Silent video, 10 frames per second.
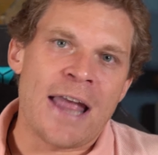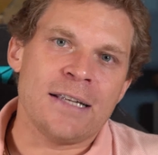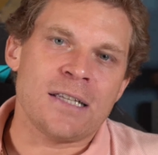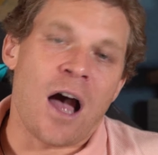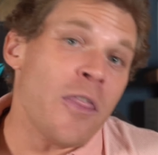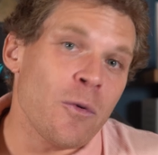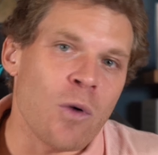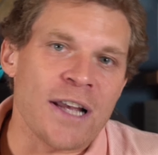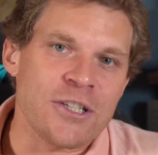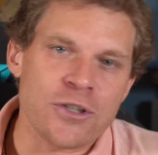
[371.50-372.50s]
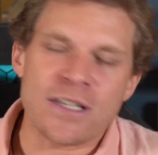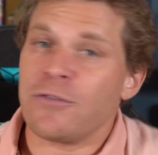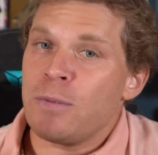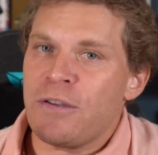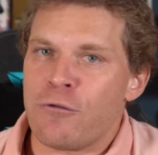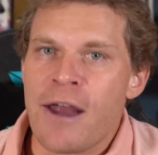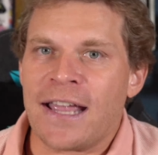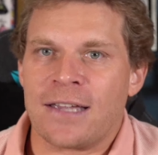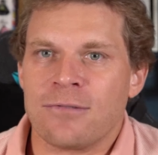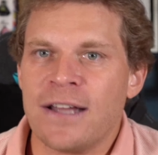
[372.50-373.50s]
And otherwise, you just have to be
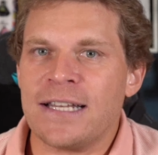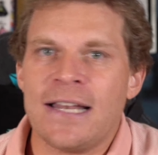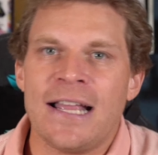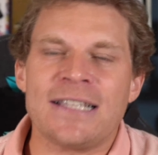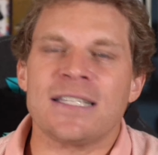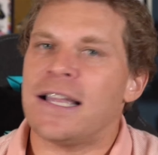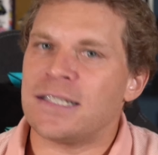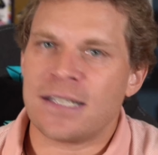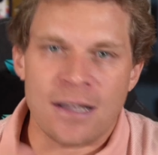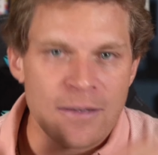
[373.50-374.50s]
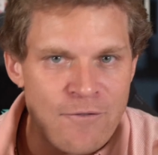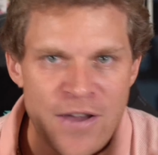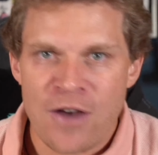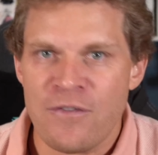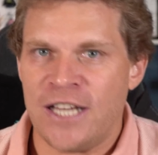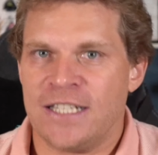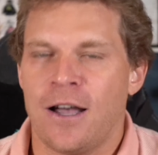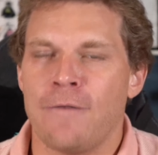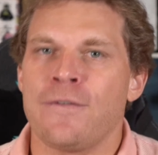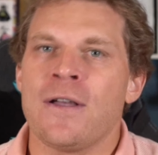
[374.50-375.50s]
frank, right? And it's it's very very
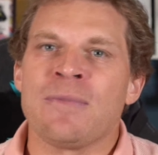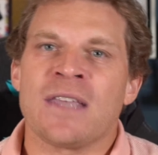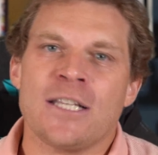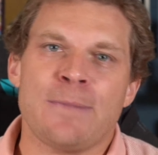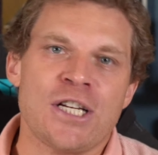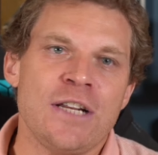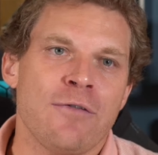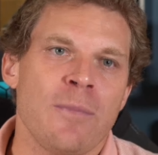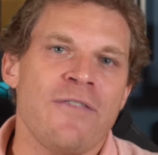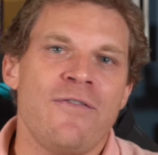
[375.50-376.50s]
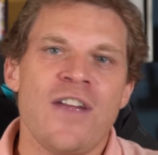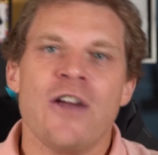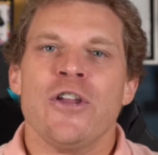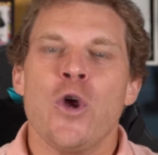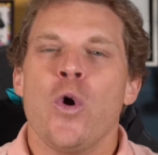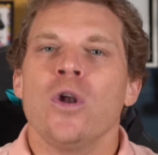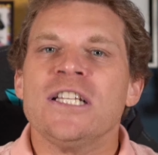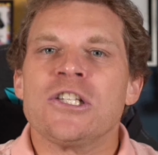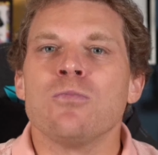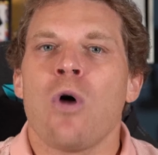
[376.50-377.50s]
tough, especially from the very
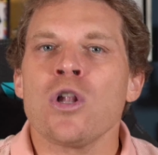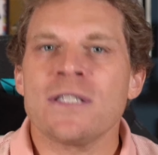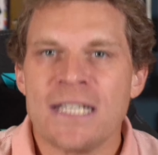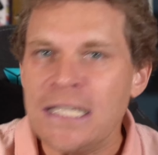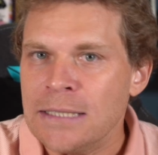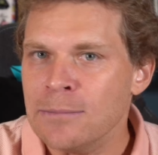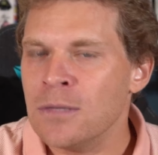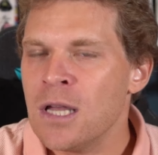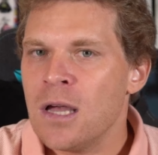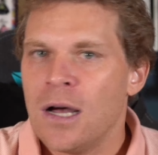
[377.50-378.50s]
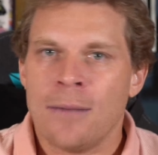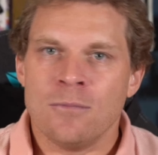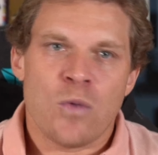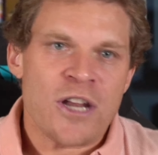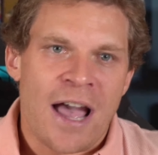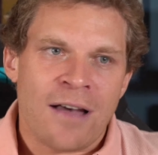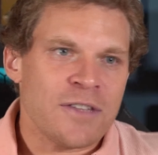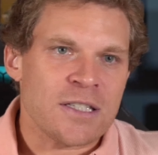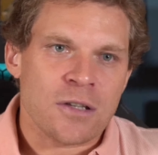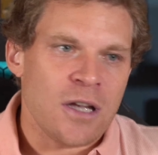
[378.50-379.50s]
early small team. Um, when you
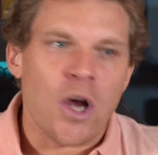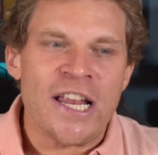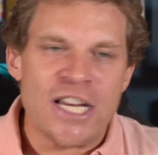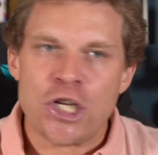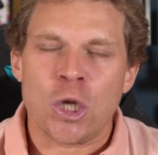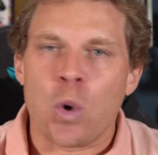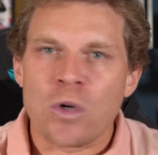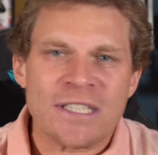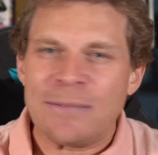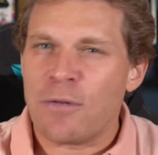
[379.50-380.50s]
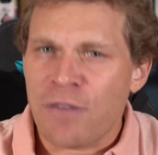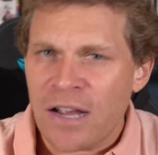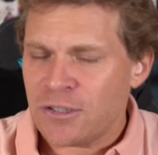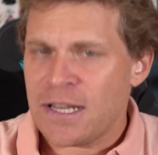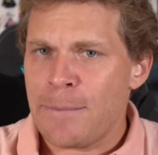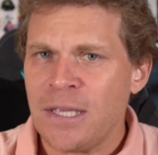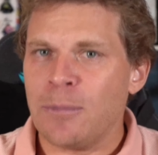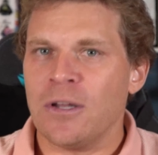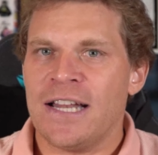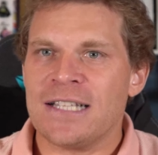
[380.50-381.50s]
have this initial core team of five to 10
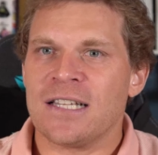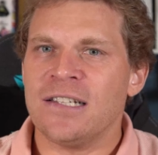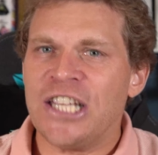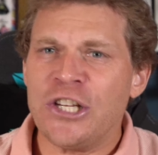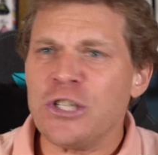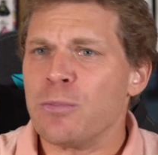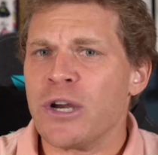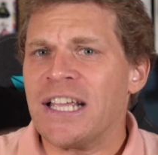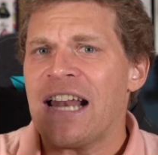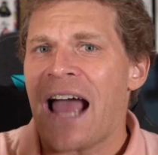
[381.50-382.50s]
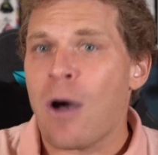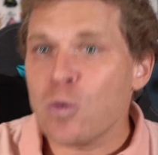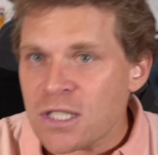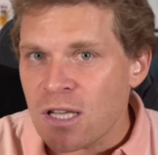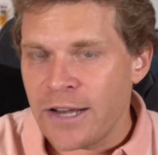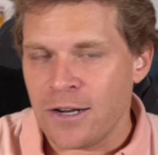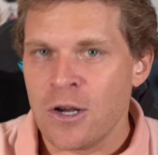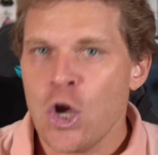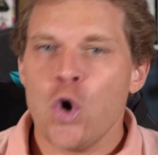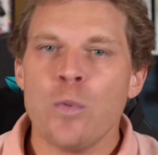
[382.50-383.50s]
people. And then suddenly you need to bring in an
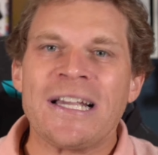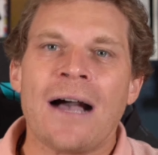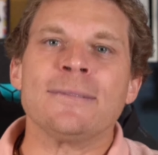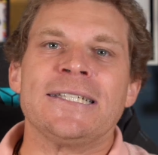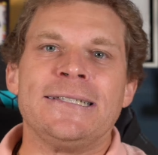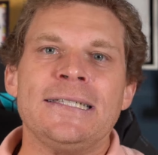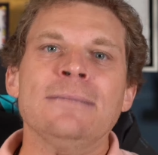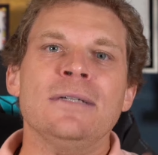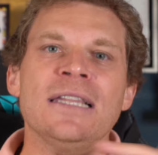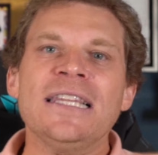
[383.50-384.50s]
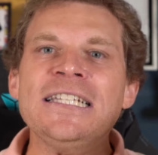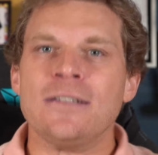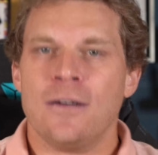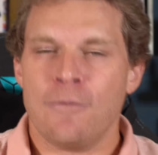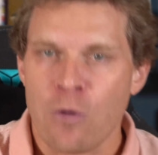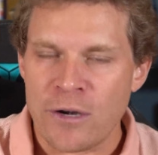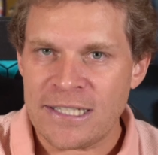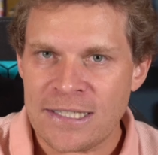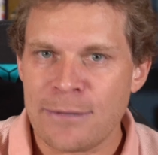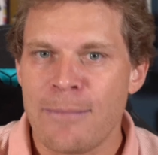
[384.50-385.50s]
outsider who becomes a team lead for
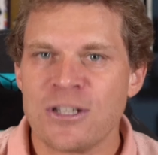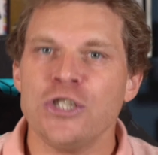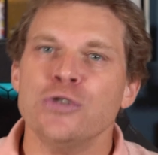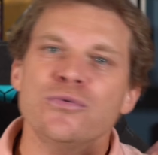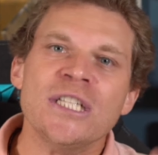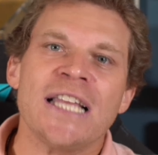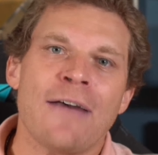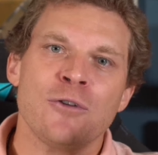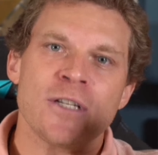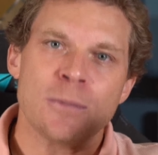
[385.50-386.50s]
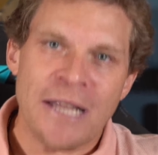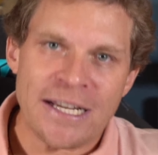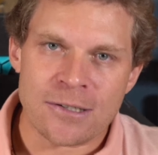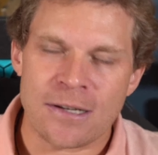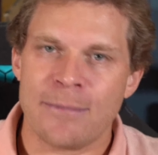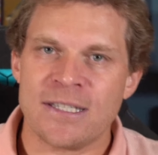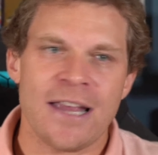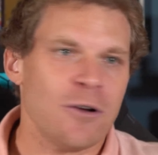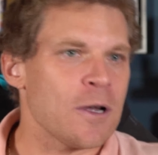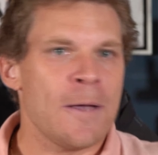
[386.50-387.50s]
these team members. And you really have to explain this to them and say,
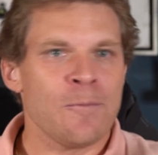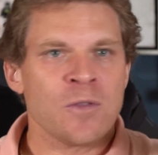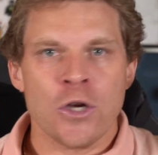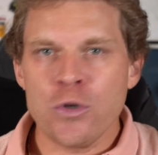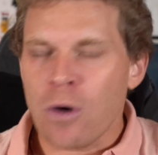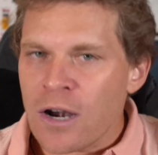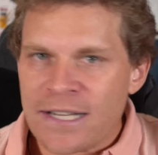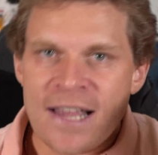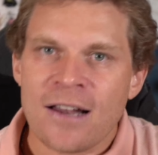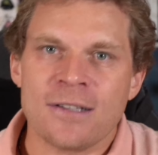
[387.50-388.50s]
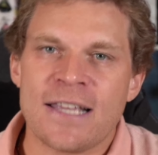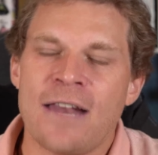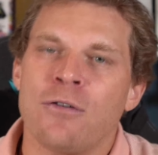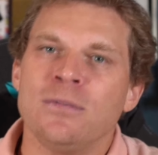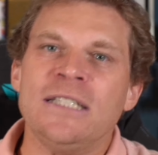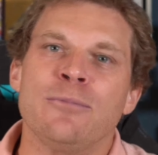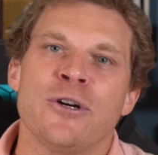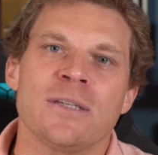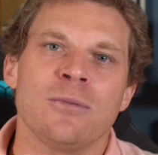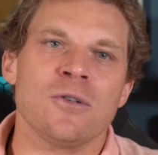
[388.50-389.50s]
hey, look, you are a 10 out of 10 from team
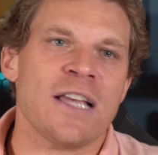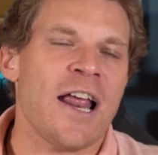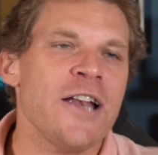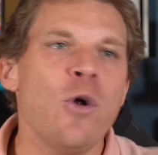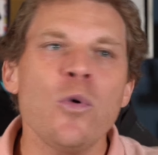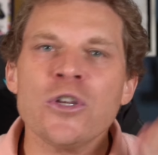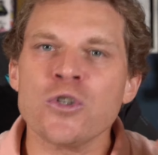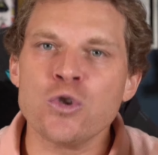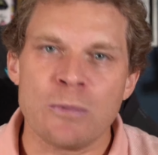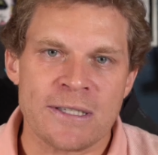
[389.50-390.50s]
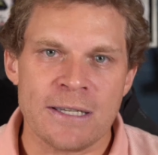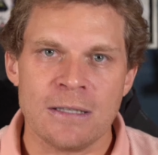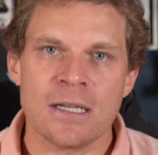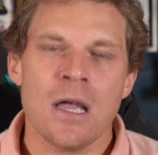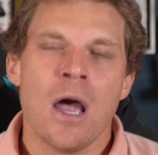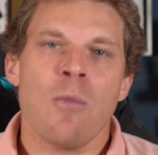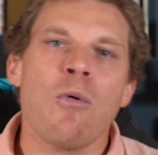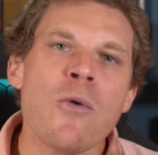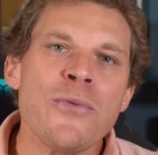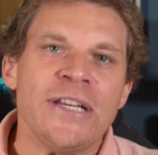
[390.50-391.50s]
principles, and I know you're super skilled.
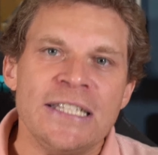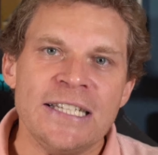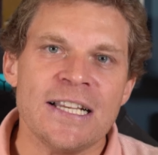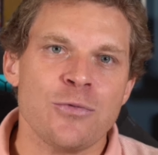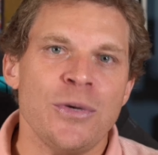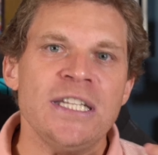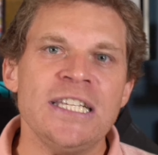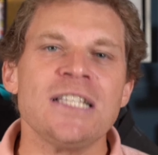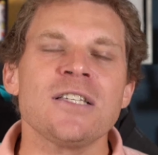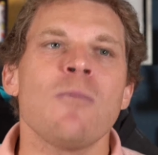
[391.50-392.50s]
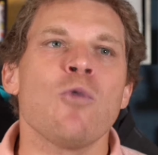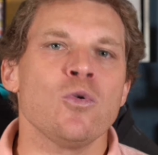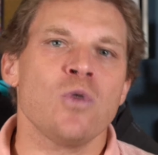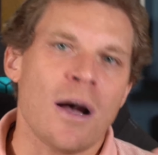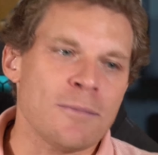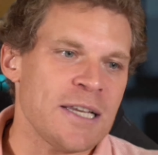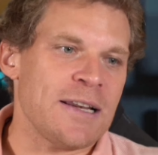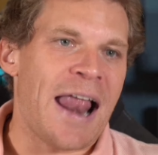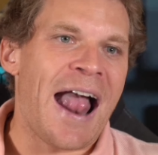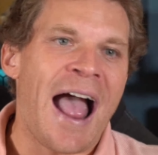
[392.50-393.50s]
But what we need is we need someone who comes
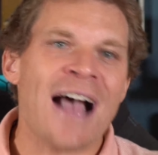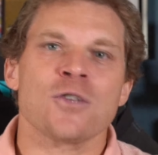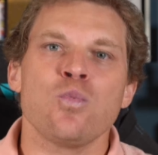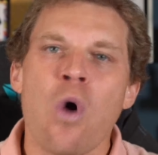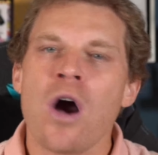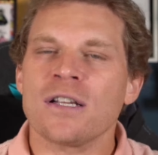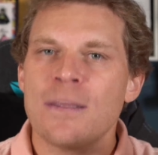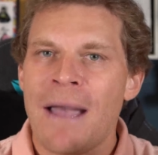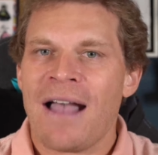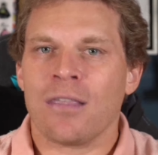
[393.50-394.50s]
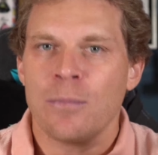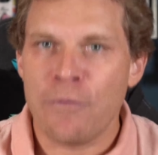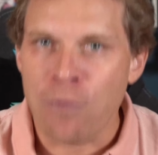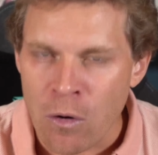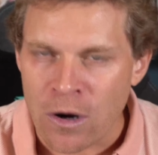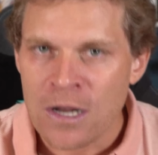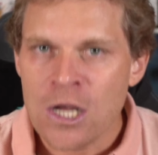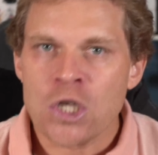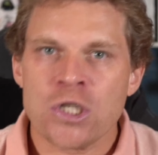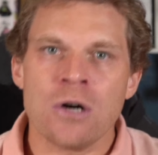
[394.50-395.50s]
in and has walked the path before
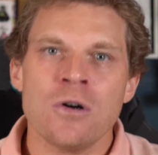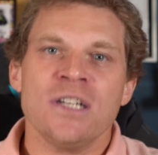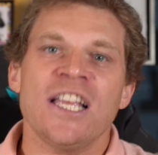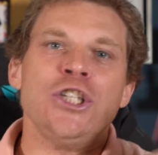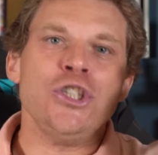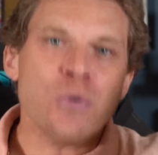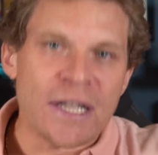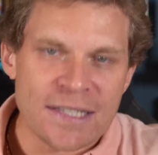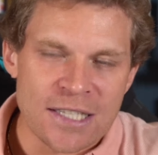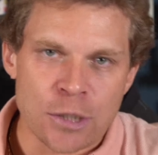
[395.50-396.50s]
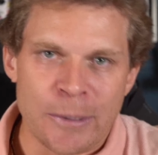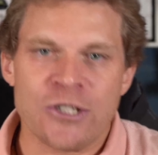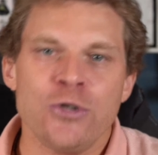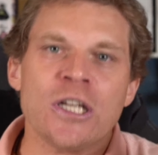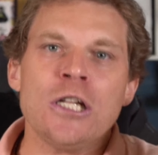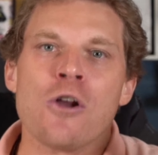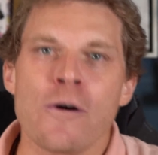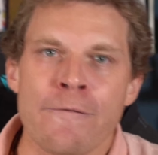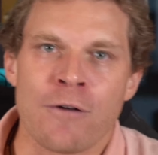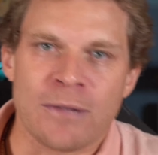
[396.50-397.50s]
so that you get this experience. You can
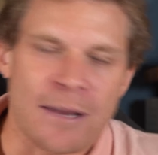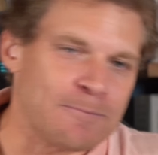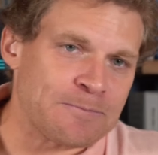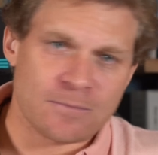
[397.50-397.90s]
learn from them.